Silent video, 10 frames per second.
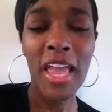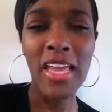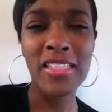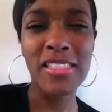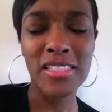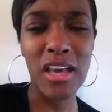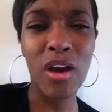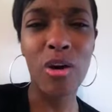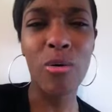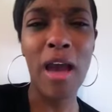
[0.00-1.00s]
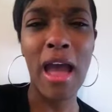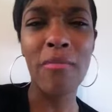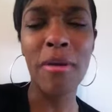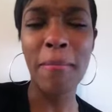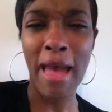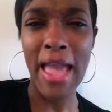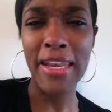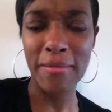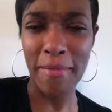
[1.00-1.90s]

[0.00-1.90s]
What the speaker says: And so I reminded